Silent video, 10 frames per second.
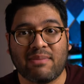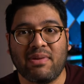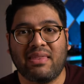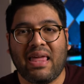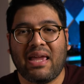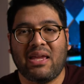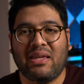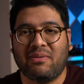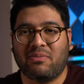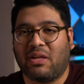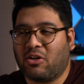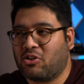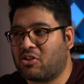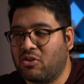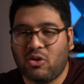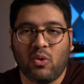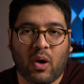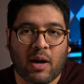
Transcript: I mean, they're just new